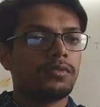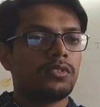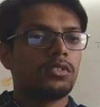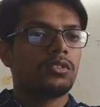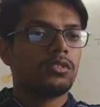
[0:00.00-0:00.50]

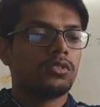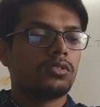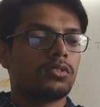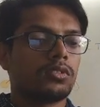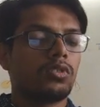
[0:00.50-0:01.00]
the
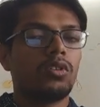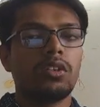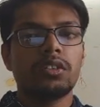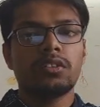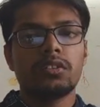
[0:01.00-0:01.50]

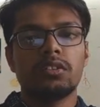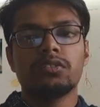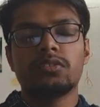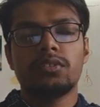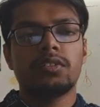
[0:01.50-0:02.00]
calling in a
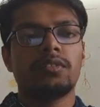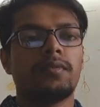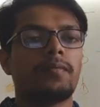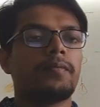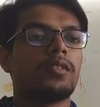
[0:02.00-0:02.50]
string.
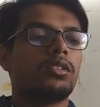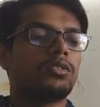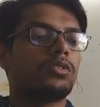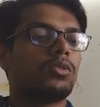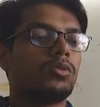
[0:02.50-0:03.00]

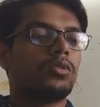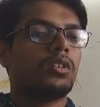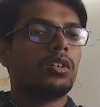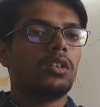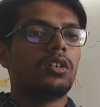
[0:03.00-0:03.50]

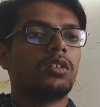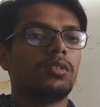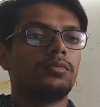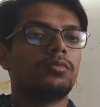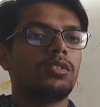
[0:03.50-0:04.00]
So
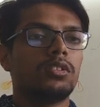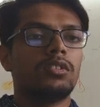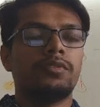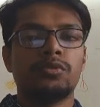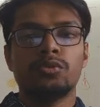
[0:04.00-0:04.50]

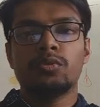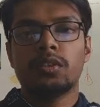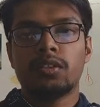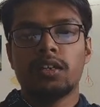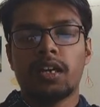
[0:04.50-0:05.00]
if you know
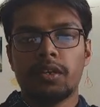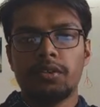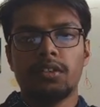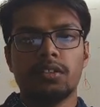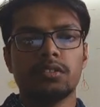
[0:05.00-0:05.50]
what an
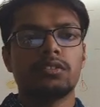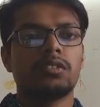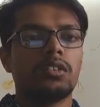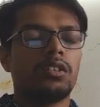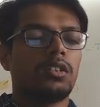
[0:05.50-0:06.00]
array is
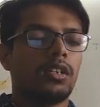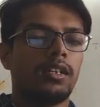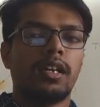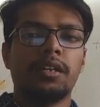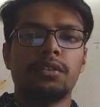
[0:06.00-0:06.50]

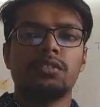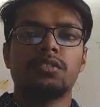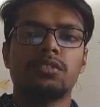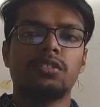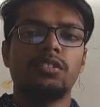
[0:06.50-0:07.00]

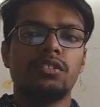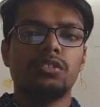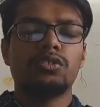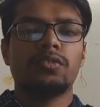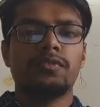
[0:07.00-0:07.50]
a
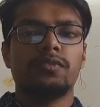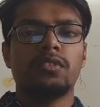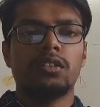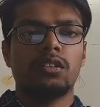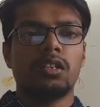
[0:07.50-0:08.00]
series of
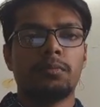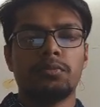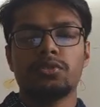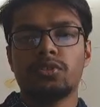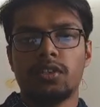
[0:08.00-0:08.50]
numbers or